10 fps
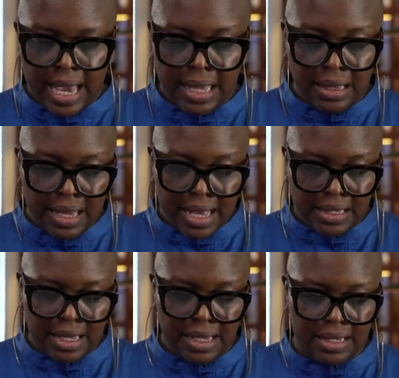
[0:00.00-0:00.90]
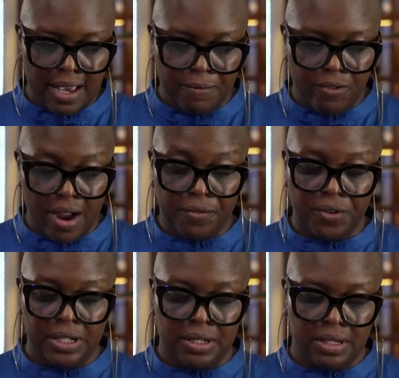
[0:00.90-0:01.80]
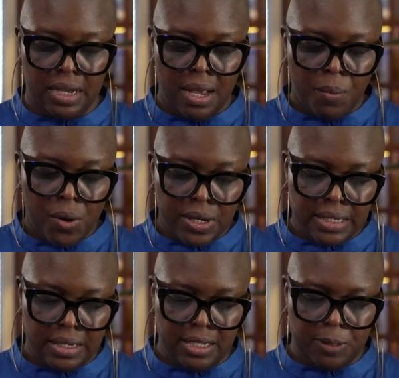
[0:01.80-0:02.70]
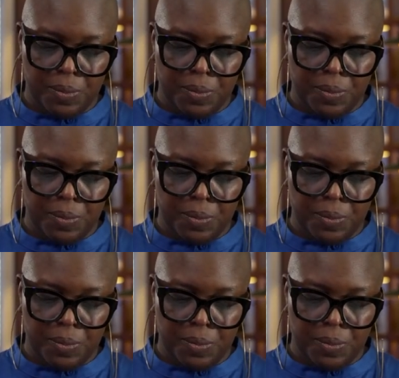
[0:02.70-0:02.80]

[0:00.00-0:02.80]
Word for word: In the essays I've referenced, Morrison is